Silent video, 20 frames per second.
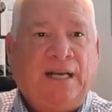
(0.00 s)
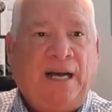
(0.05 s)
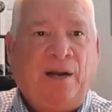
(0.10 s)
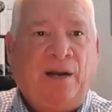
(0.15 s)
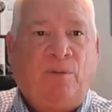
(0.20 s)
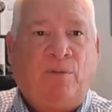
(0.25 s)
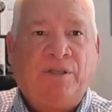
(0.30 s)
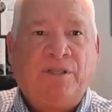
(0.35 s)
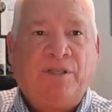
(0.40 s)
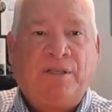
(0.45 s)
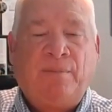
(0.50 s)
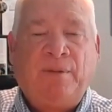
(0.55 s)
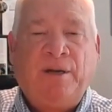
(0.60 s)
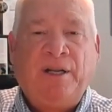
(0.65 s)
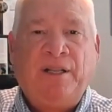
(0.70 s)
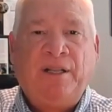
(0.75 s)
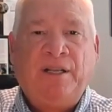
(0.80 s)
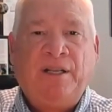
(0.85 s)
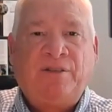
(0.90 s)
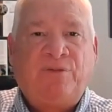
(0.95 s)
I don't want somebody
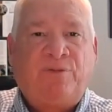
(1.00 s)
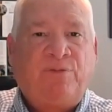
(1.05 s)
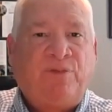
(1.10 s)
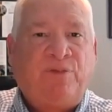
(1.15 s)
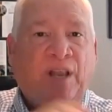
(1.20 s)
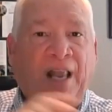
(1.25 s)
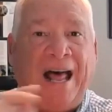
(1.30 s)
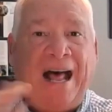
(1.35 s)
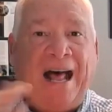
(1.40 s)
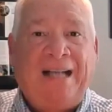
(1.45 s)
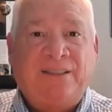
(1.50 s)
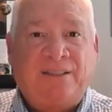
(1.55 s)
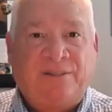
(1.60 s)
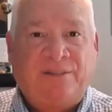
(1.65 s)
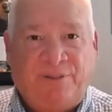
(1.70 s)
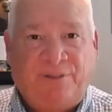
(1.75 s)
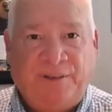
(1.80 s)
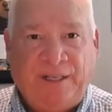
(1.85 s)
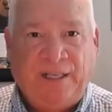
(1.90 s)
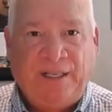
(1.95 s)
that's
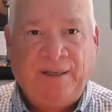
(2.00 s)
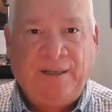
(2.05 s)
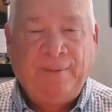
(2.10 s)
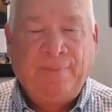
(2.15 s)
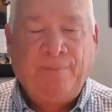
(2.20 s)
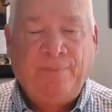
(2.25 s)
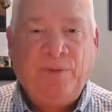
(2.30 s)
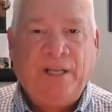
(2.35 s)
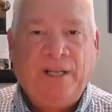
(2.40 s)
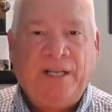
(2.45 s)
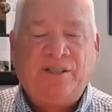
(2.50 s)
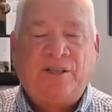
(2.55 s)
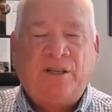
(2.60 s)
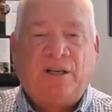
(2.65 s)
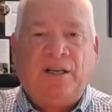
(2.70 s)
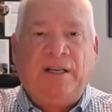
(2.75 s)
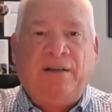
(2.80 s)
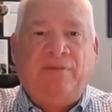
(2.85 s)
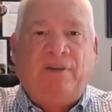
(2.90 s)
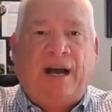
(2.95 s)
philosophy is to
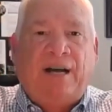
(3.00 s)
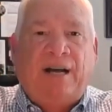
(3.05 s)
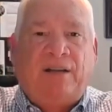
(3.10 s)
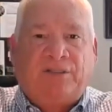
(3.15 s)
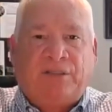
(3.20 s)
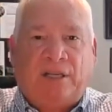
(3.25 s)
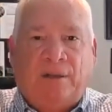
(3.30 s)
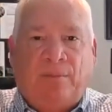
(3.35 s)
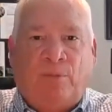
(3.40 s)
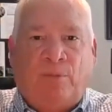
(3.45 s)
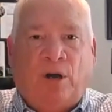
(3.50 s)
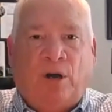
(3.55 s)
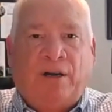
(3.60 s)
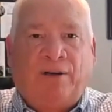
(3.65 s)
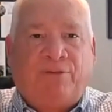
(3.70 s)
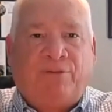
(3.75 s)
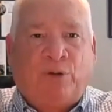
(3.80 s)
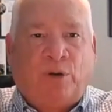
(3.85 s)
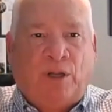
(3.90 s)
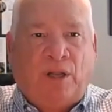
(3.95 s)
leave a house on the
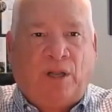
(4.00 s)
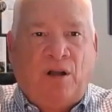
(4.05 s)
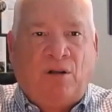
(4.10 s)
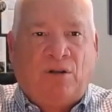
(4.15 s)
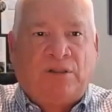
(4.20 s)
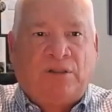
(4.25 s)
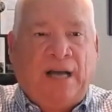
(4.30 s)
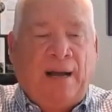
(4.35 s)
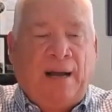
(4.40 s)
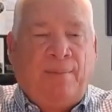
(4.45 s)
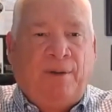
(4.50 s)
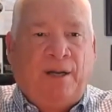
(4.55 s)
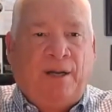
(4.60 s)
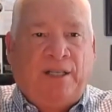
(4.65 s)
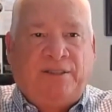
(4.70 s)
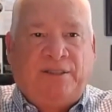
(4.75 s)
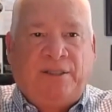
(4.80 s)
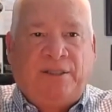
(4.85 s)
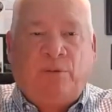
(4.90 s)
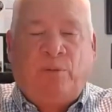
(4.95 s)
market for a long time and
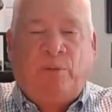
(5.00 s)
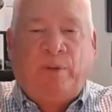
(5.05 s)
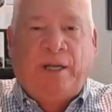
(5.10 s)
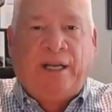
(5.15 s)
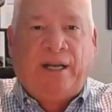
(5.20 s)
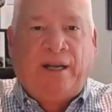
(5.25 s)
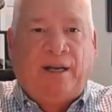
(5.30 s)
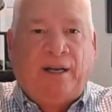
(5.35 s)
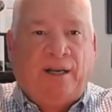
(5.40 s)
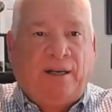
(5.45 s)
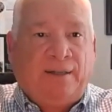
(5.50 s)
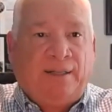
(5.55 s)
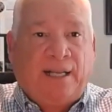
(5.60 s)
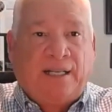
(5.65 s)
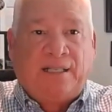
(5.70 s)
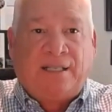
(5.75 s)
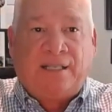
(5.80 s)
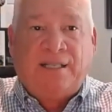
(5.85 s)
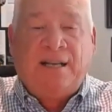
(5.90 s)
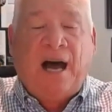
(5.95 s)
let's see what we get.
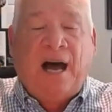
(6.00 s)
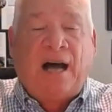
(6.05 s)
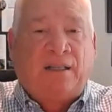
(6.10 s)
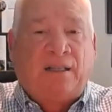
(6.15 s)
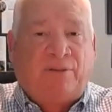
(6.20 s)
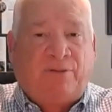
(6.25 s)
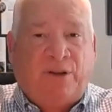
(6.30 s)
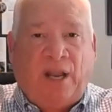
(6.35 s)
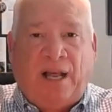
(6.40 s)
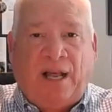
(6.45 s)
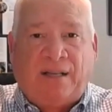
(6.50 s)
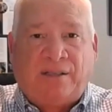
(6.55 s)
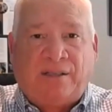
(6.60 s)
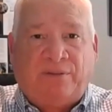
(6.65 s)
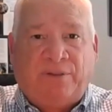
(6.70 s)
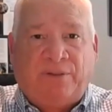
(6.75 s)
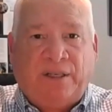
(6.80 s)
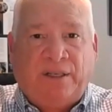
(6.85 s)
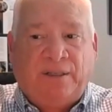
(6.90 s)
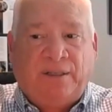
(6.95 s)
That's not the
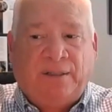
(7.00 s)
philosophy.